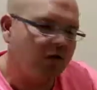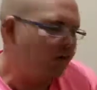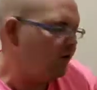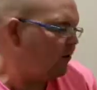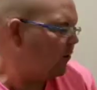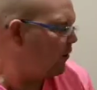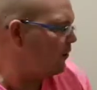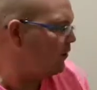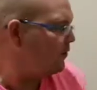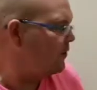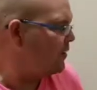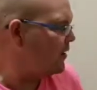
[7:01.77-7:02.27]

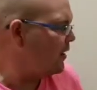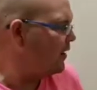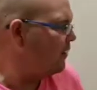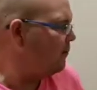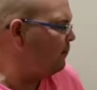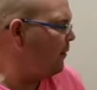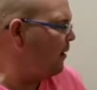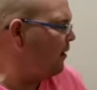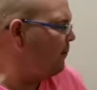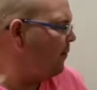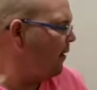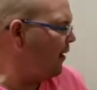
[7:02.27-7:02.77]
oils in
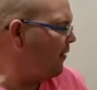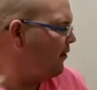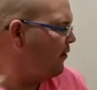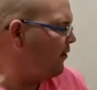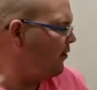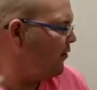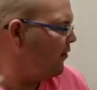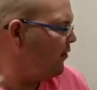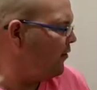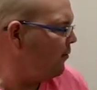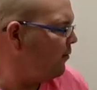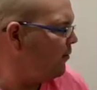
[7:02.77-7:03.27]
my
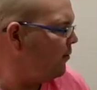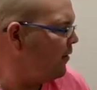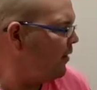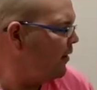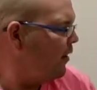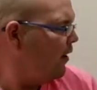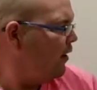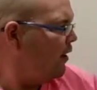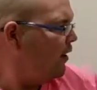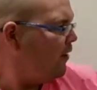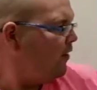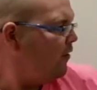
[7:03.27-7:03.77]
bathroom.
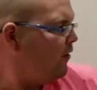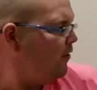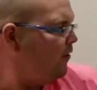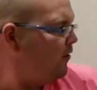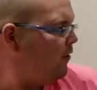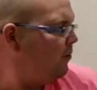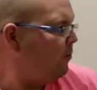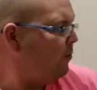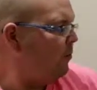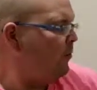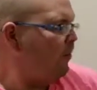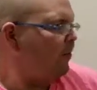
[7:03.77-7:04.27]
The other
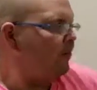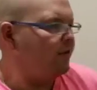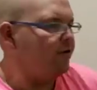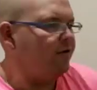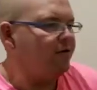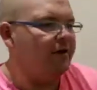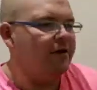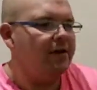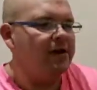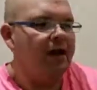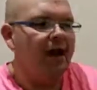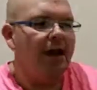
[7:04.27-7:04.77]

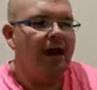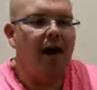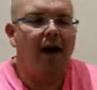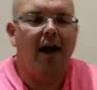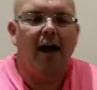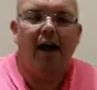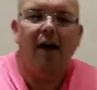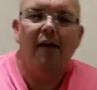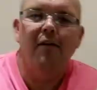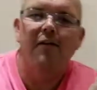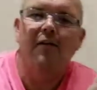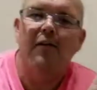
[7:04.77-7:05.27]
product I
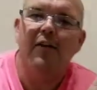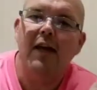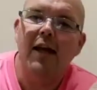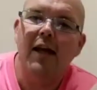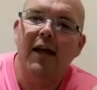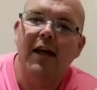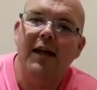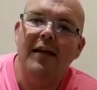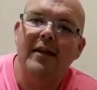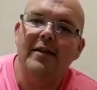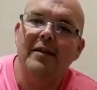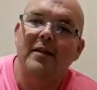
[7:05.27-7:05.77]
have
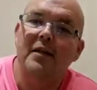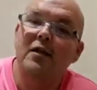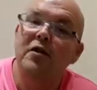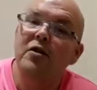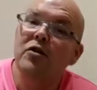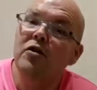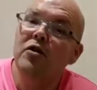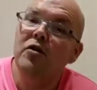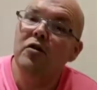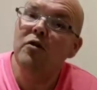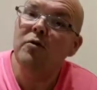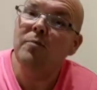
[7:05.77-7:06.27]
is
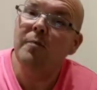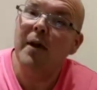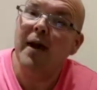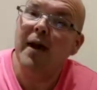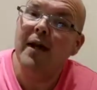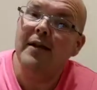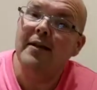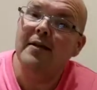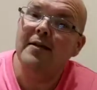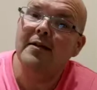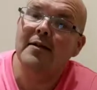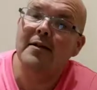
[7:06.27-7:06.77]

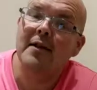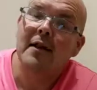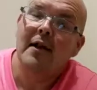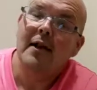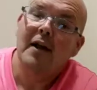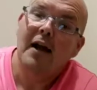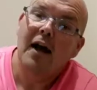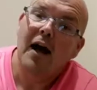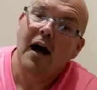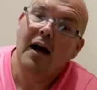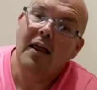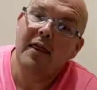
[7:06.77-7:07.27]
toothpaste.
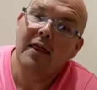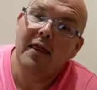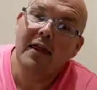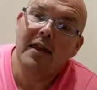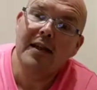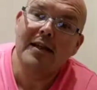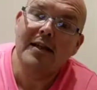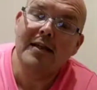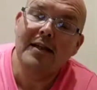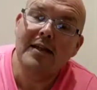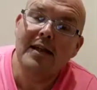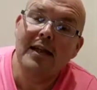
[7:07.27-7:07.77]
And
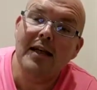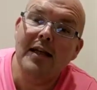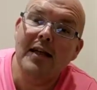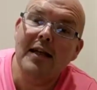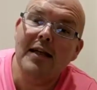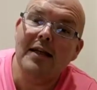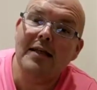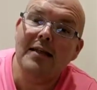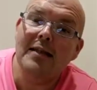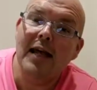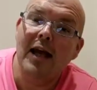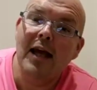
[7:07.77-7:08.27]
this
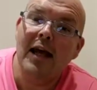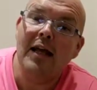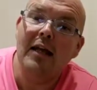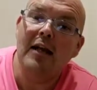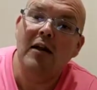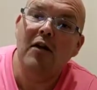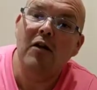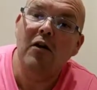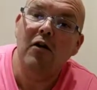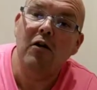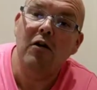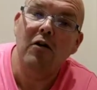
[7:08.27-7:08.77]
is a
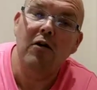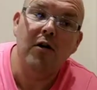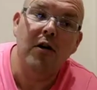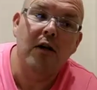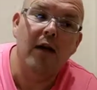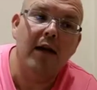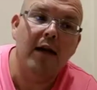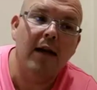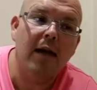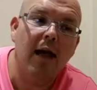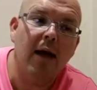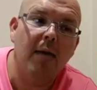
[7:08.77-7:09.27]

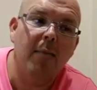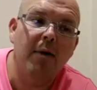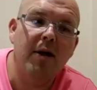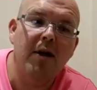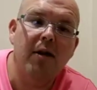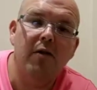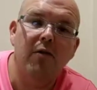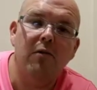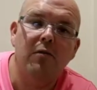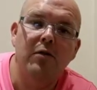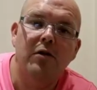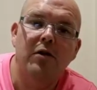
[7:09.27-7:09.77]

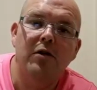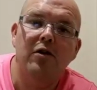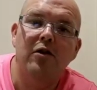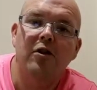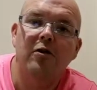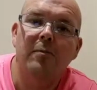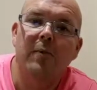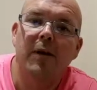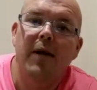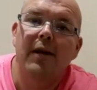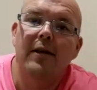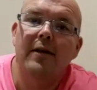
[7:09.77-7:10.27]
non-chemical
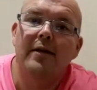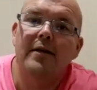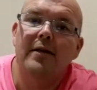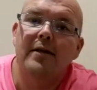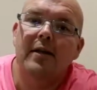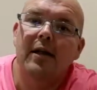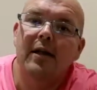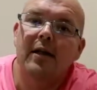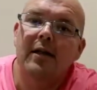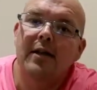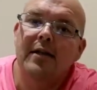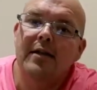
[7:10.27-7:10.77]
toothpaste,
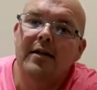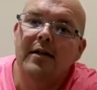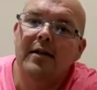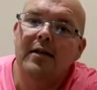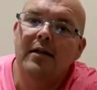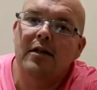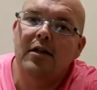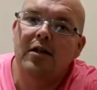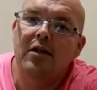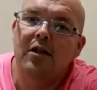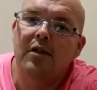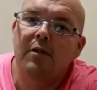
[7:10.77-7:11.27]
and this is
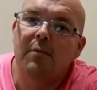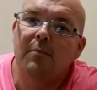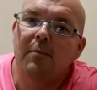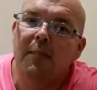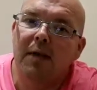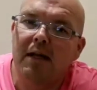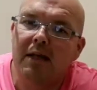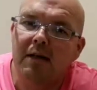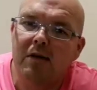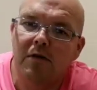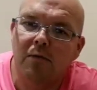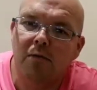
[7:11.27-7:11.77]
just a
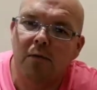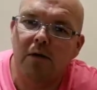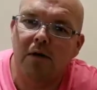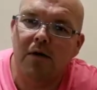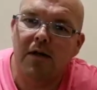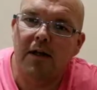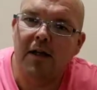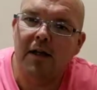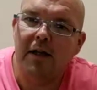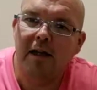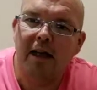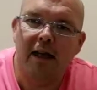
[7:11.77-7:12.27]
mint one.
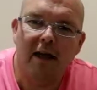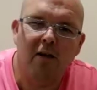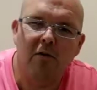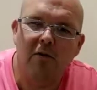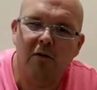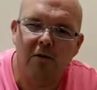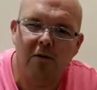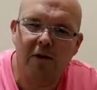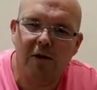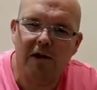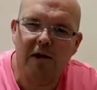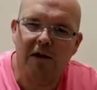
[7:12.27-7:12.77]
You can get all
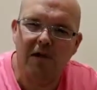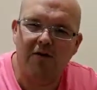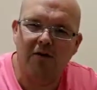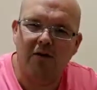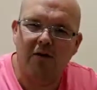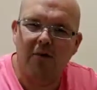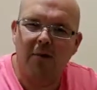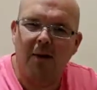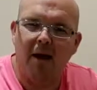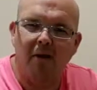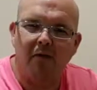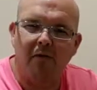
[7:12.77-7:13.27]
these
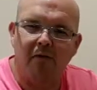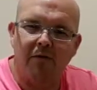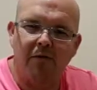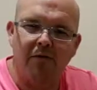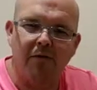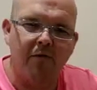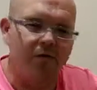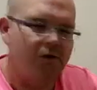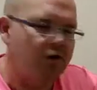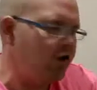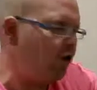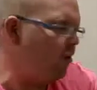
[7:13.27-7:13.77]
from health
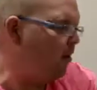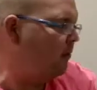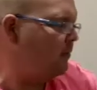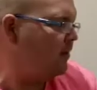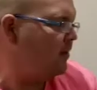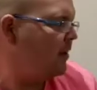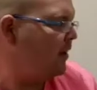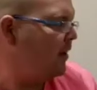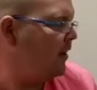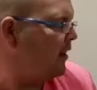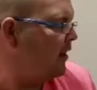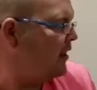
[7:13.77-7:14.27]
food shops
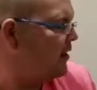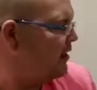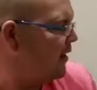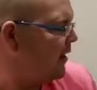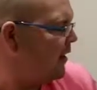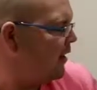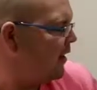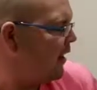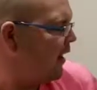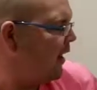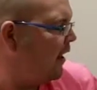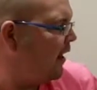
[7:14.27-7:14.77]
and things
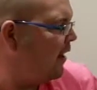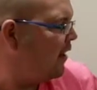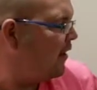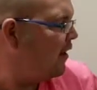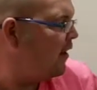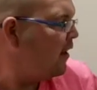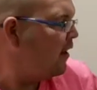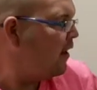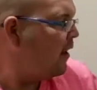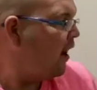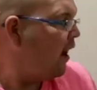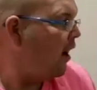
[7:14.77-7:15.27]
like that.
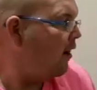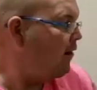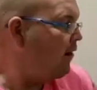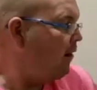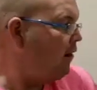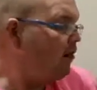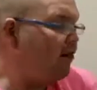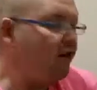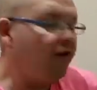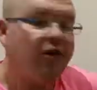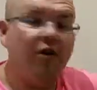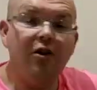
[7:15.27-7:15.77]
And the
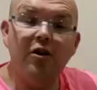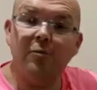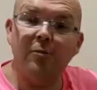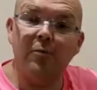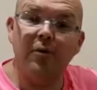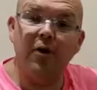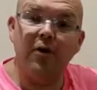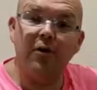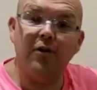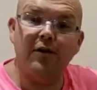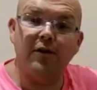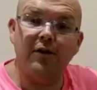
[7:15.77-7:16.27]
third
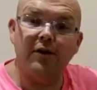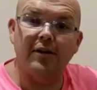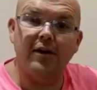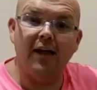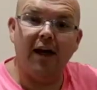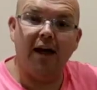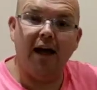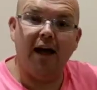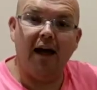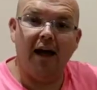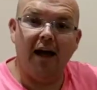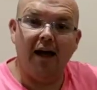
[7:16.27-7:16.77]
product I
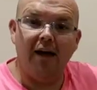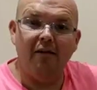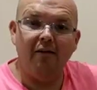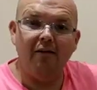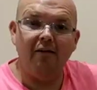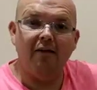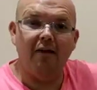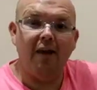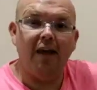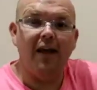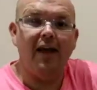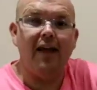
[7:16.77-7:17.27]
have
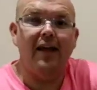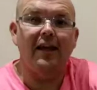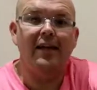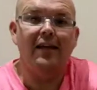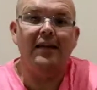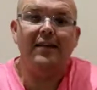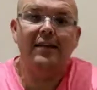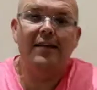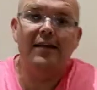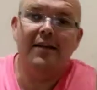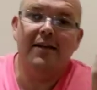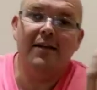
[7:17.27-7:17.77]

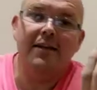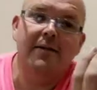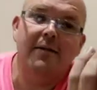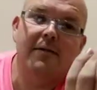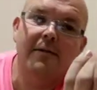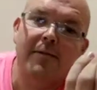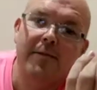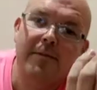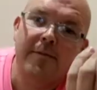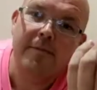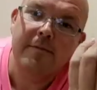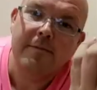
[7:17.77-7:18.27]
is
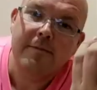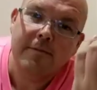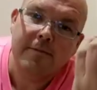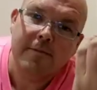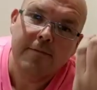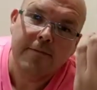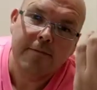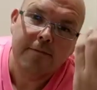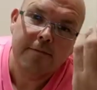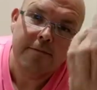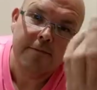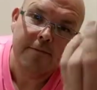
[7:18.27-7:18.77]

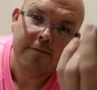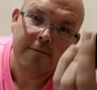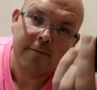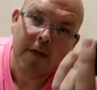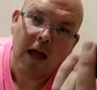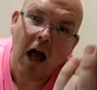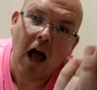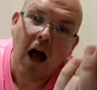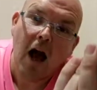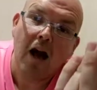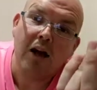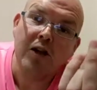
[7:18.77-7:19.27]

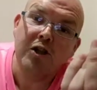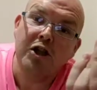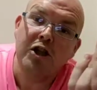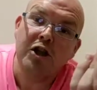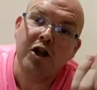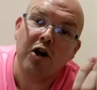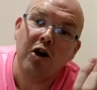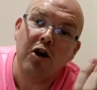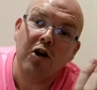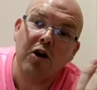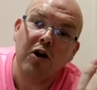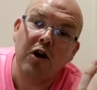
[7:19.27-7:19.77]
a
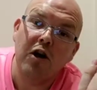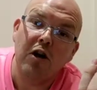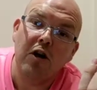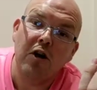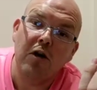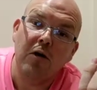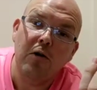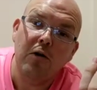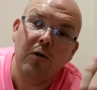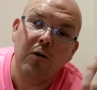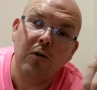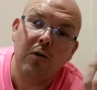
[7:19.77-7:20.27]

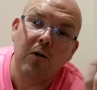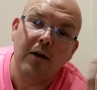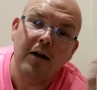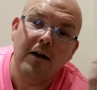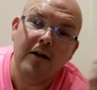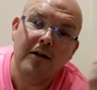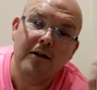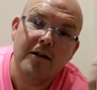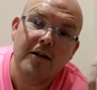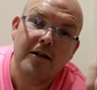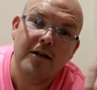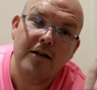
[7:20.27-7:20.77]
charcoal
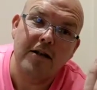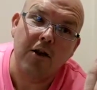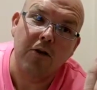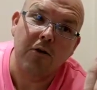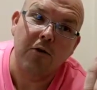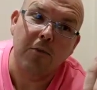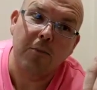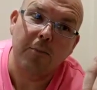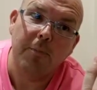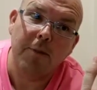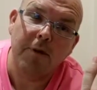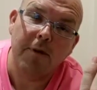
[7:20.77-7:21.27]

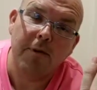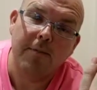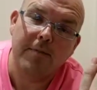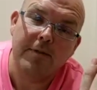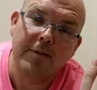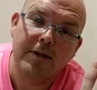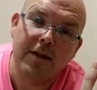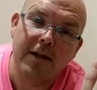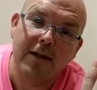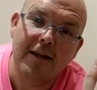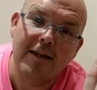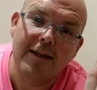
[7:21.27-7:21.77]
soap.
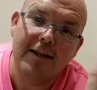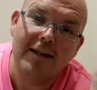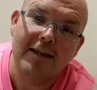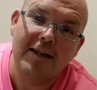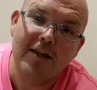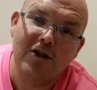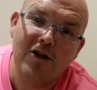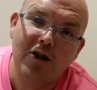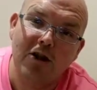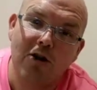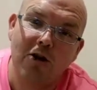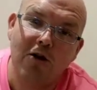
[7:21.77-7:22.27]
So this is a
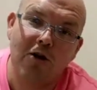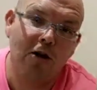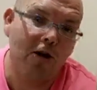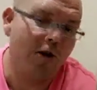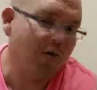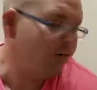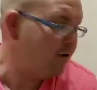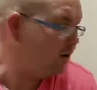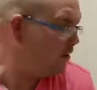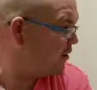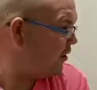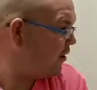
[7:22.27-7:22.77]
charcoal
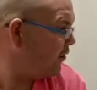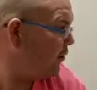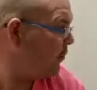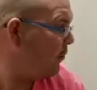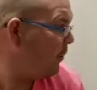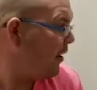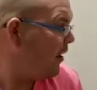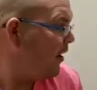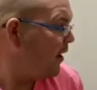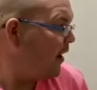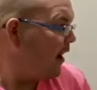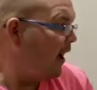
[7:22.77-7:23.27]
soap,
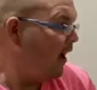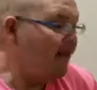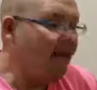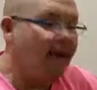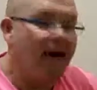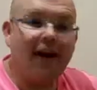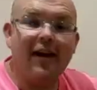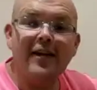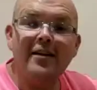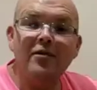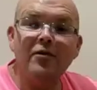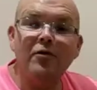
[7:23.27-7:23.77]
and
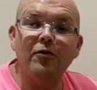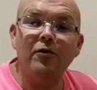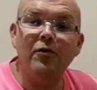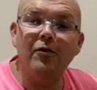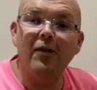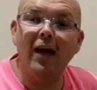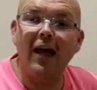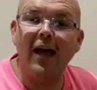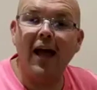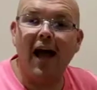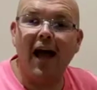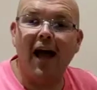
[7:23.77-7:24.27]
that is all
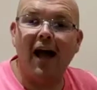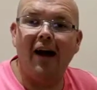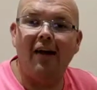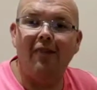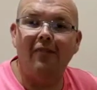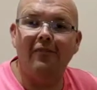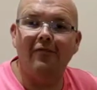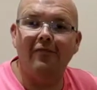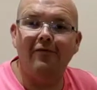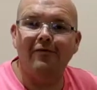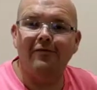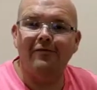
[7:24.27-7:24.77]
I
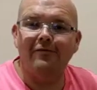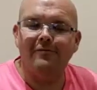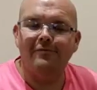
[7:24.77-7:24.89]
have.